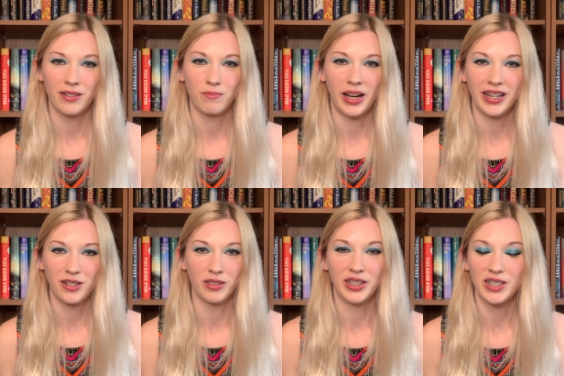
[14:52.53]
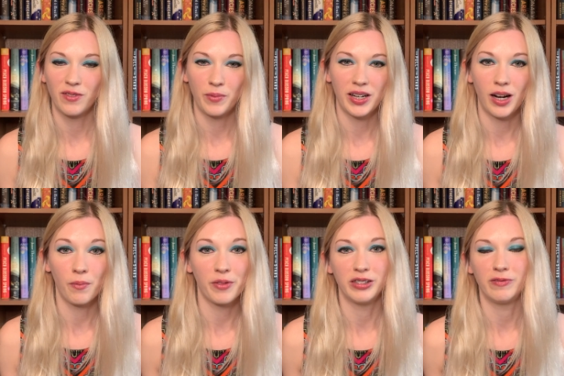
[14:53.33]
my trilogy for my
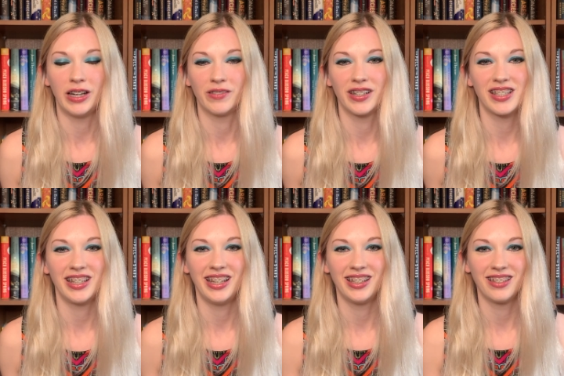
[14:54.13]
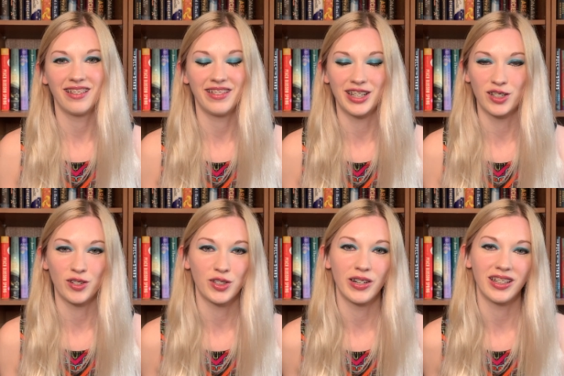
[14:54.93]
top 3 favorites in this
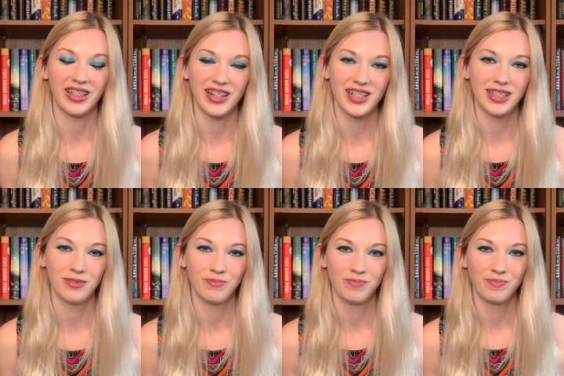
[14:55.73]
short story collection.